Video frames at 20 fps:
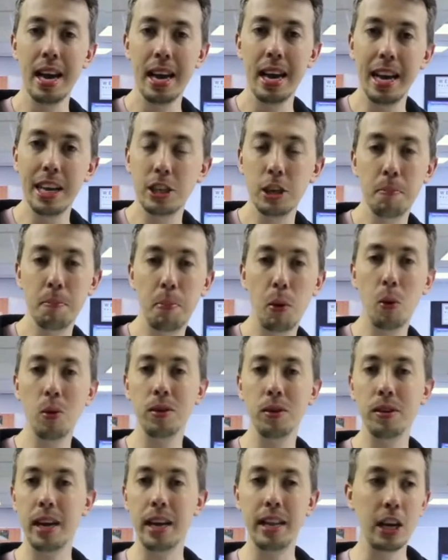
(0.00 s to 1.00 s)
is
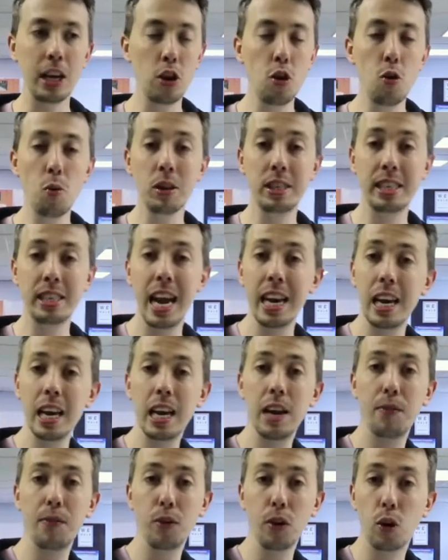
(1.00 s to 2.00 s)
important and that you were taking
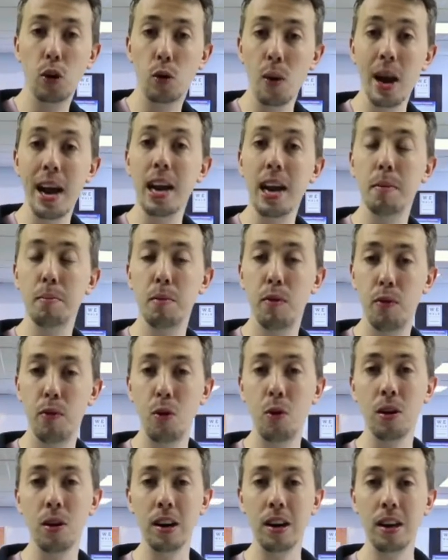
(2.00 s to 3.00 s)
it for granted
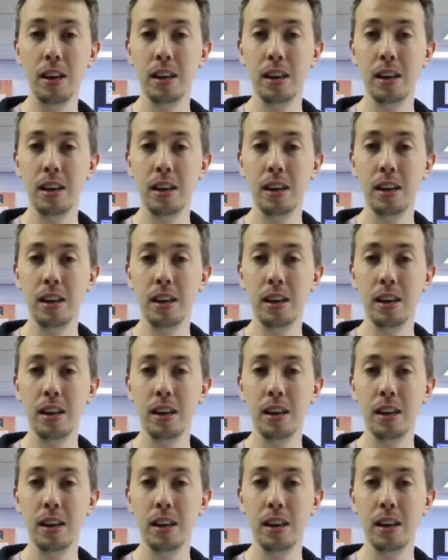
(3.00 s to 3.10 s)
before.